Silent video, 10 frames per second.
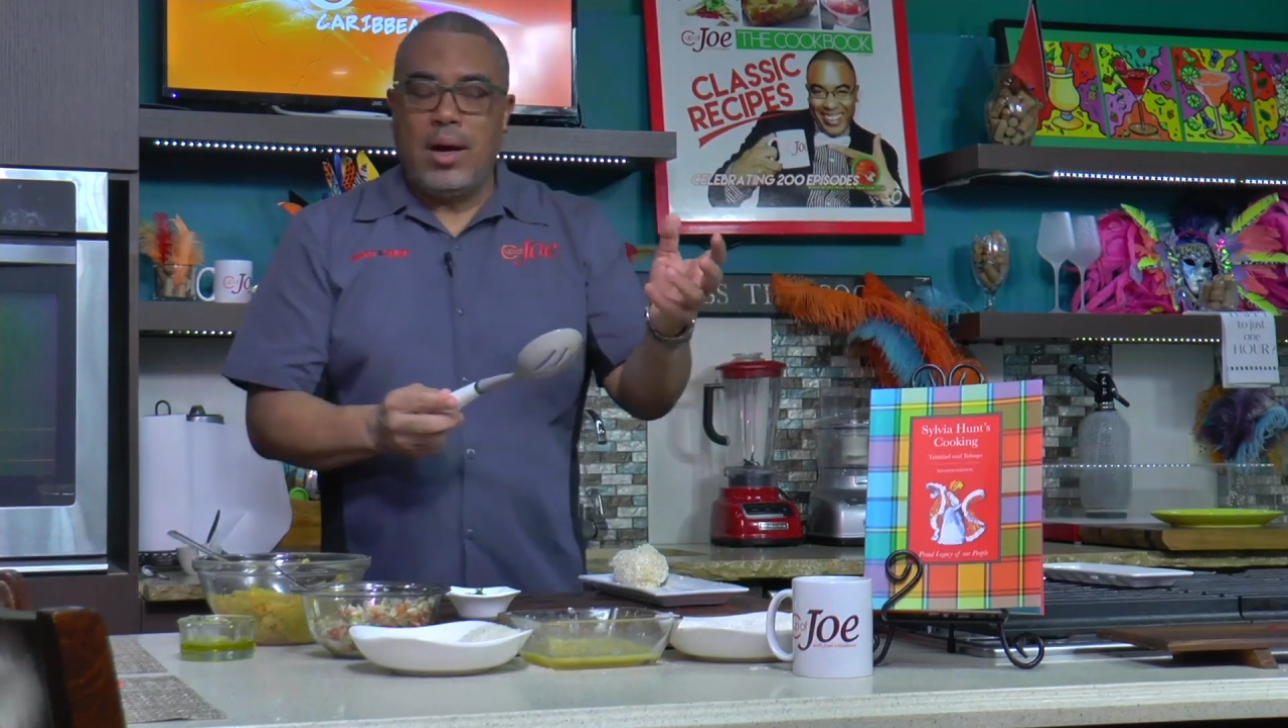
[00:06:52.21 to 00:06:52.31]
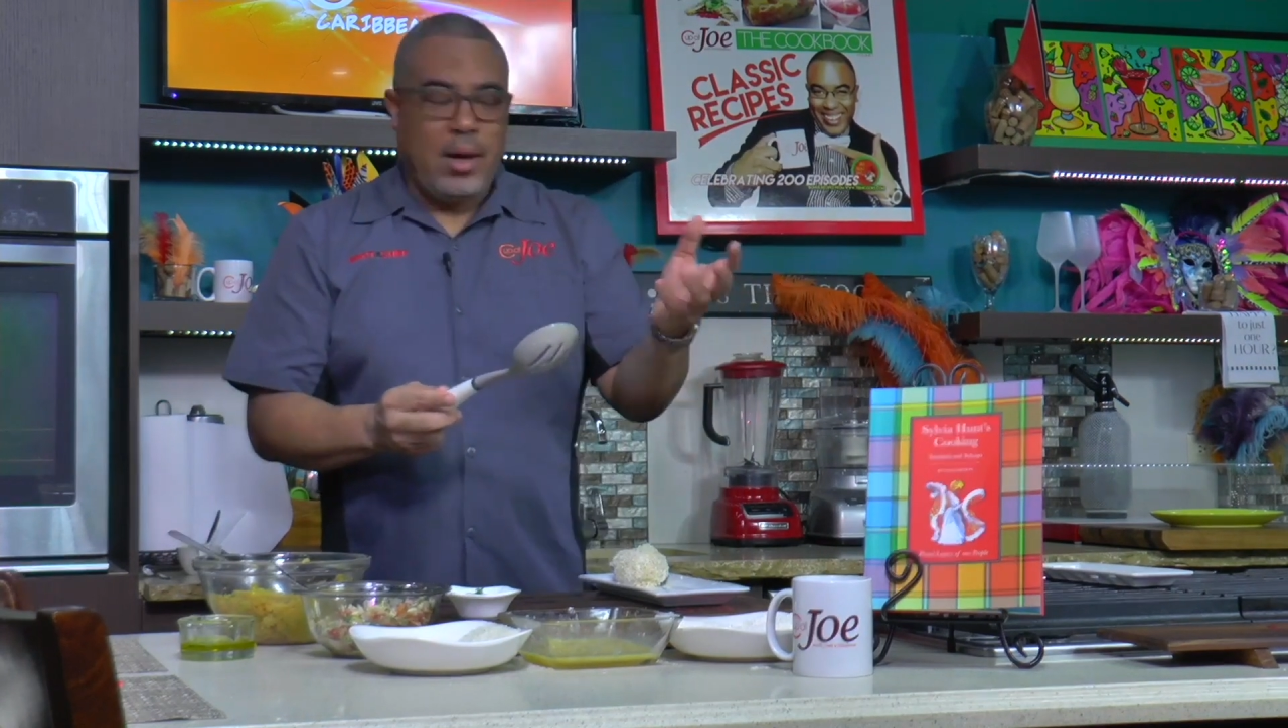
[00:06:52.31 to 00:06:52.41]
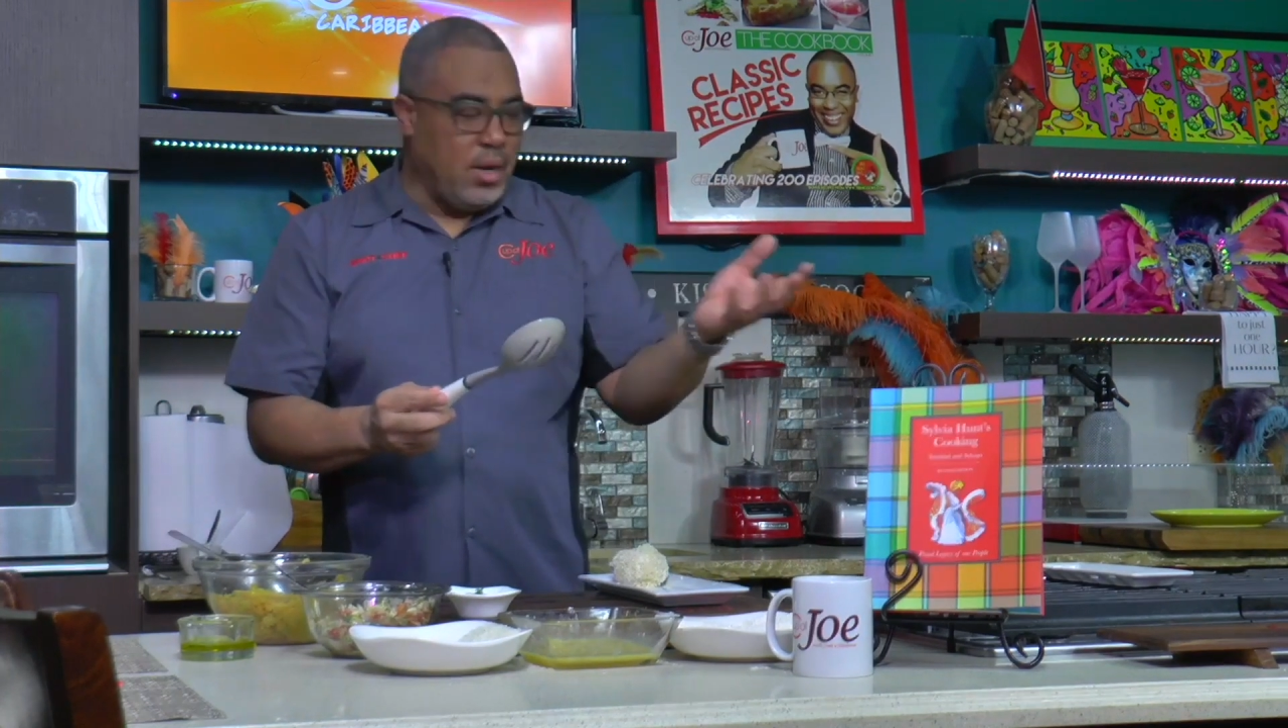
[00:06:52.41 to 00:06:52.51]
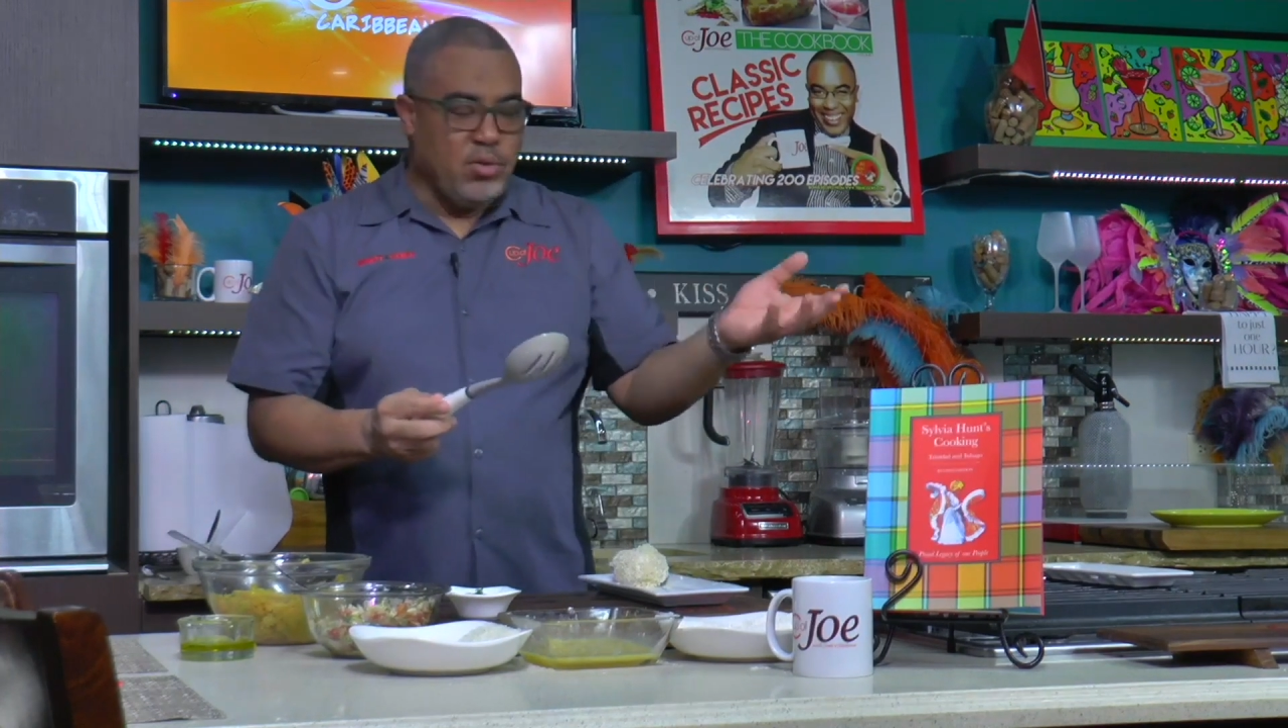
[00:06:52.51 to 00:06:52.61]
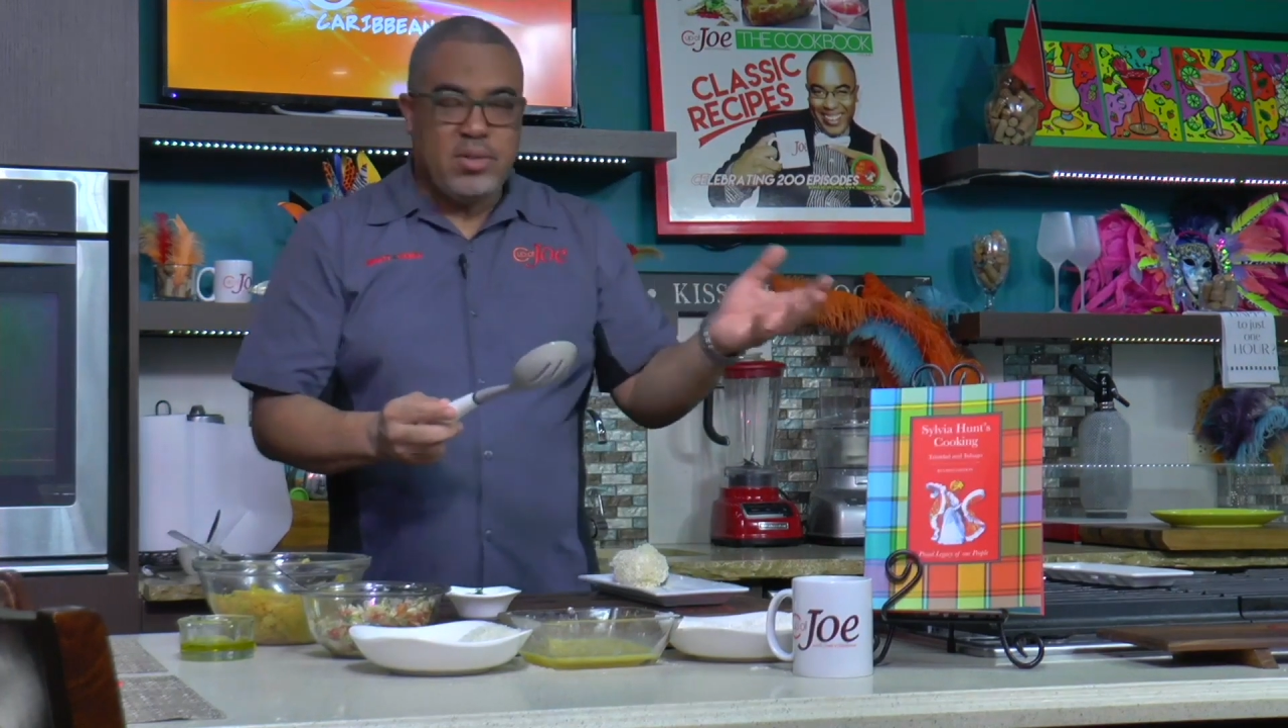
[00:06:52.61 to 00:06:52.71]

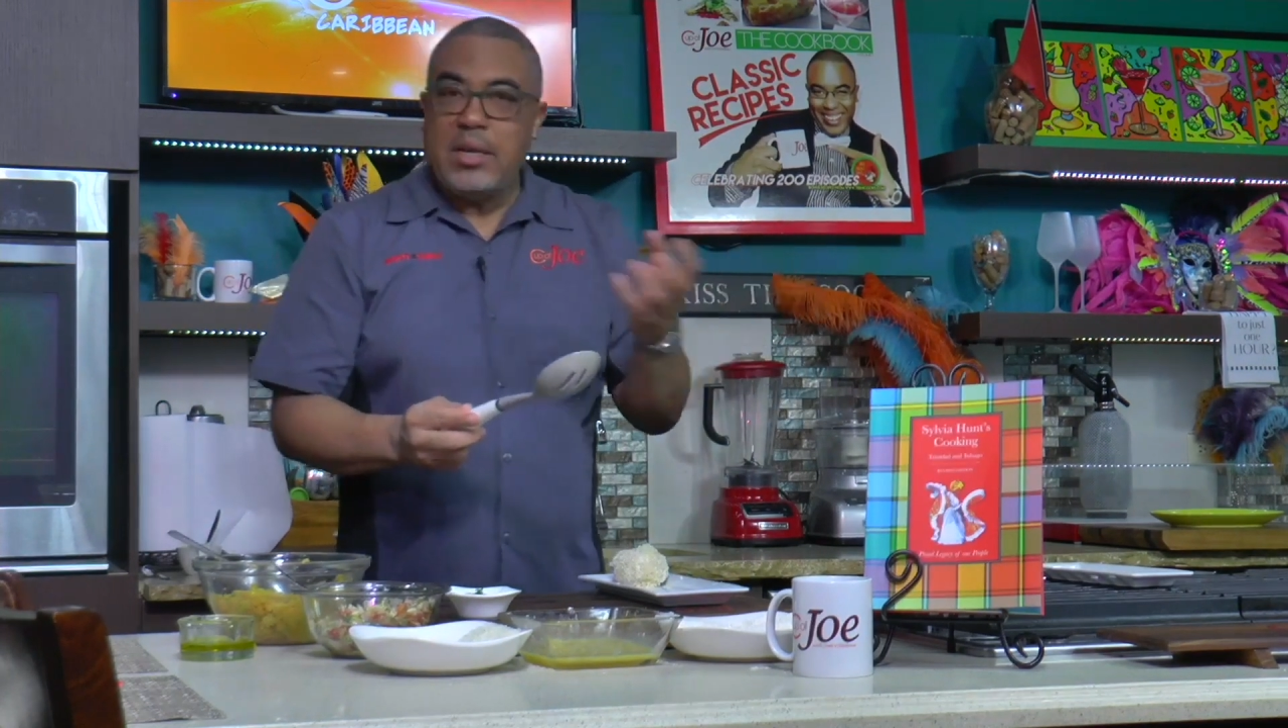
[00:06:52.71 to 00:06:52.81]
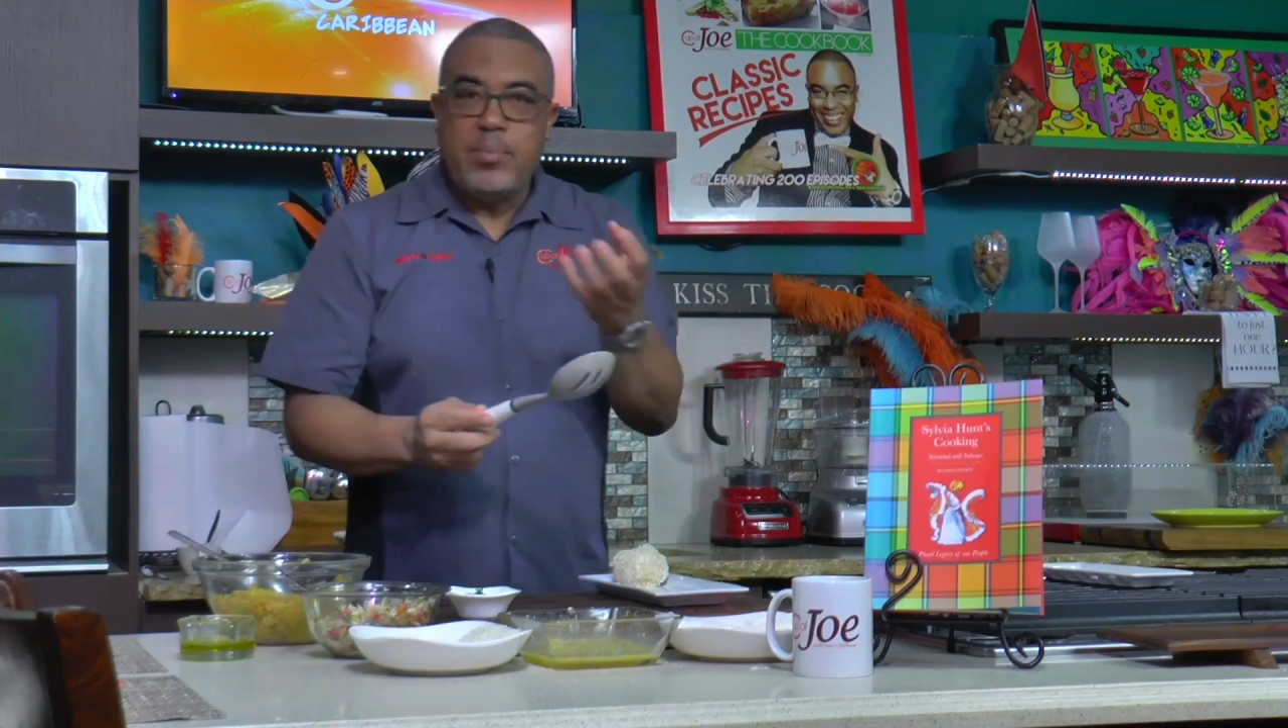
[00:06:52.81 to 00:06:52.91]
And it was like the